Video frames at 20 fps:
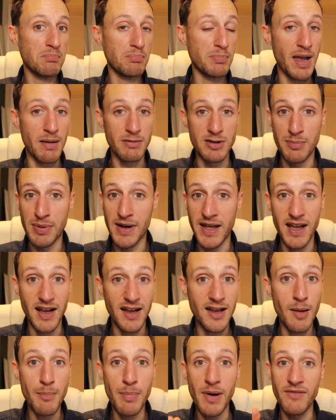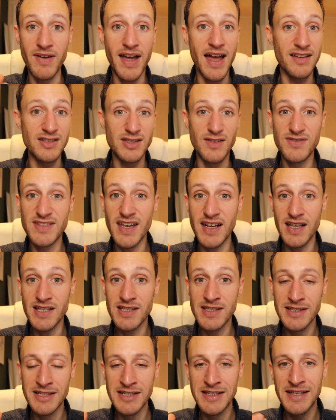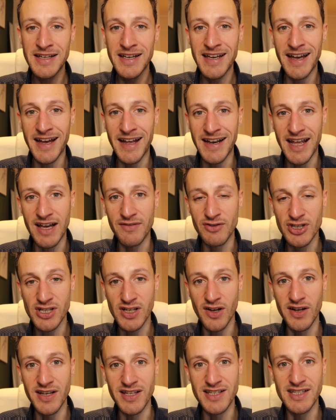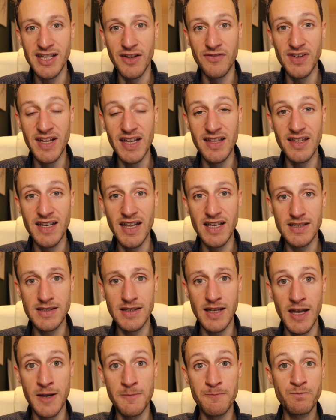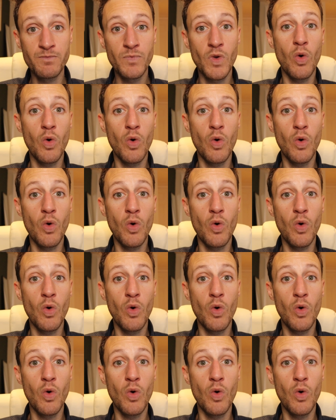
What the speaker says: be able to play a couple of hours of tennis and have a slightly stiff knee the next day.